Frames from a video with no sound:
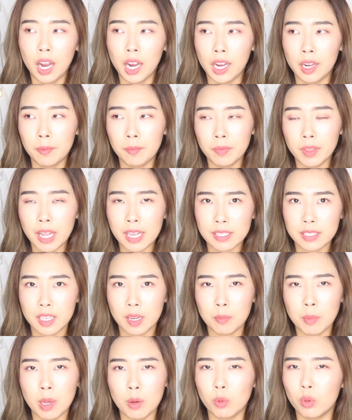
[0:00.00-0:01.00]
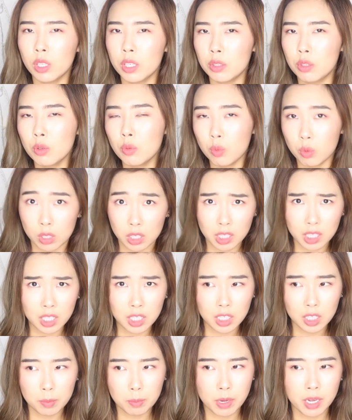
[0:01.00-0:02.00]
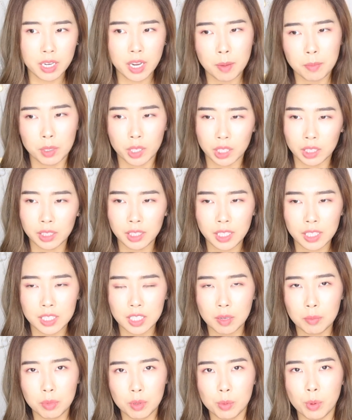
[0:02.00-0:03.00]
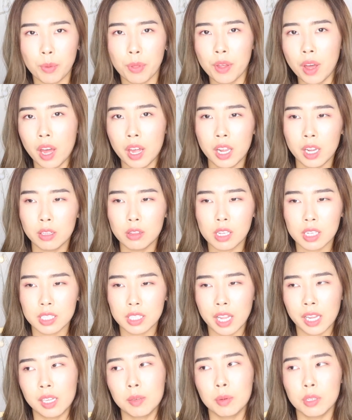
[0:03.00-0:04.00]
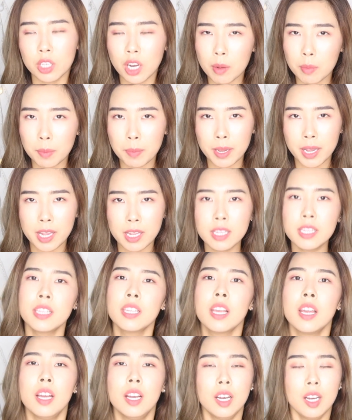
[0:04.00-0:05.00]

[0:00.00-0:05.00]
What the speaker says: Last time I wore it to work, but apparently some people thought it looked like pajama pants.